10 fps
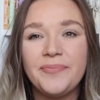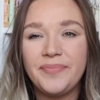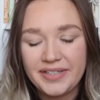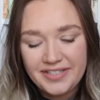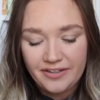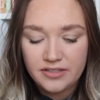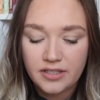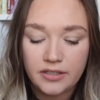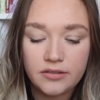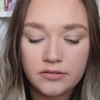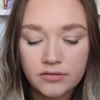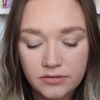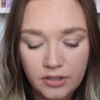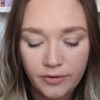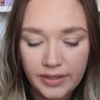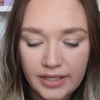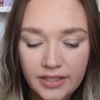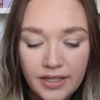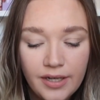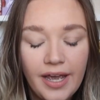But seriously, go read it.
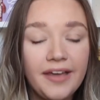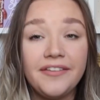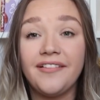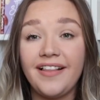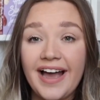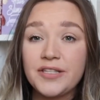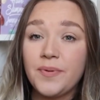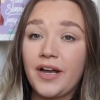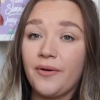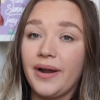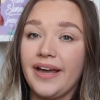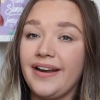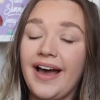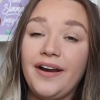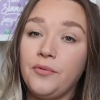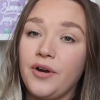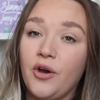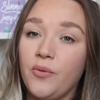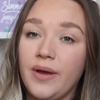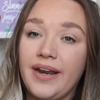And then the last book I read, I don't
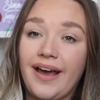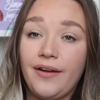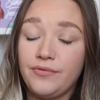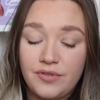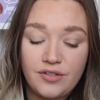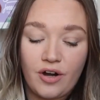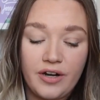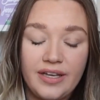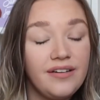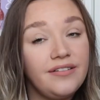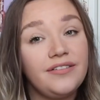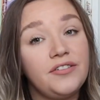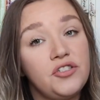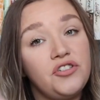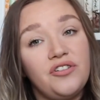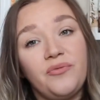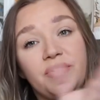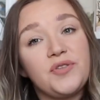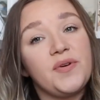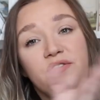know when I started,
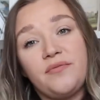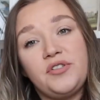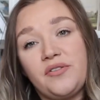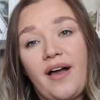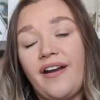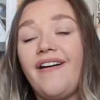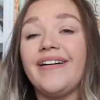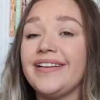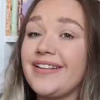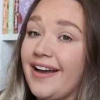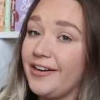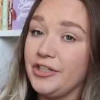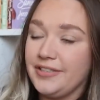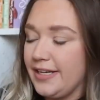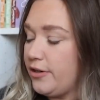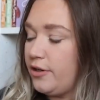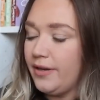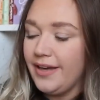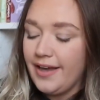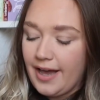switch from July to August. I couldn't tell you.
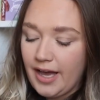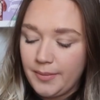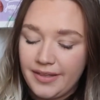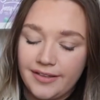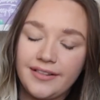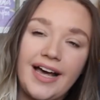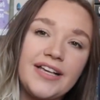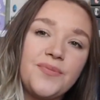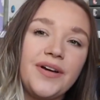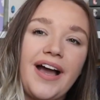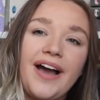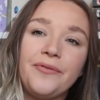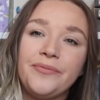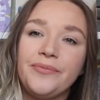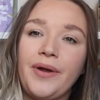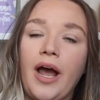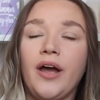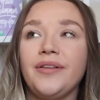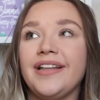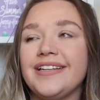And the last book, I
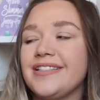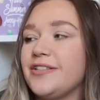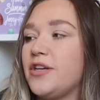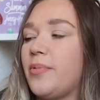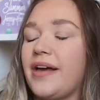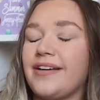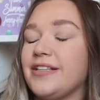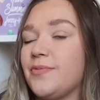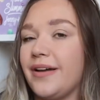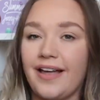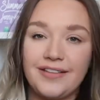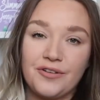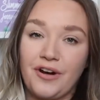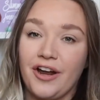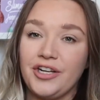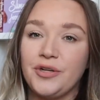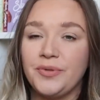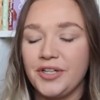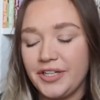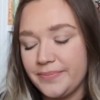listened to Black Ties and White Lies on
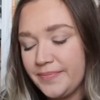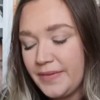audiobook,